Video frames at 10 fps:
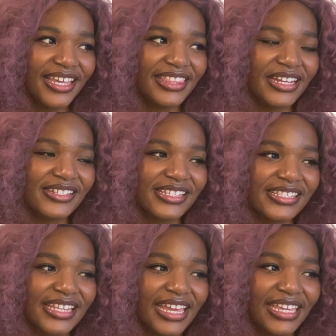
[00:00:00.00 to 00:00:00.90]
there's
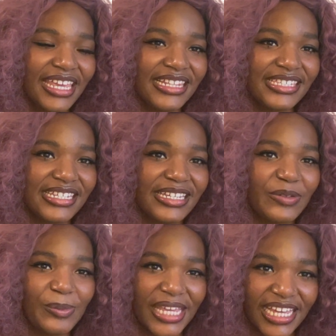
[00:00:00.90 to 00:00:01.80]
this like
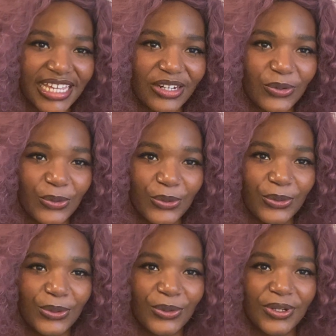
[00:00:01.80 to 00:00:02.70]
Indian man
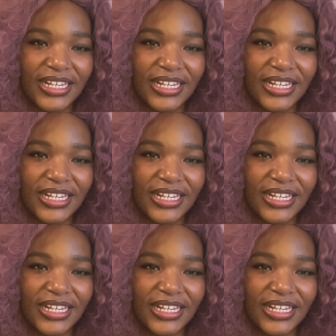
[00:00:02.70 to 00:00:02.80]
who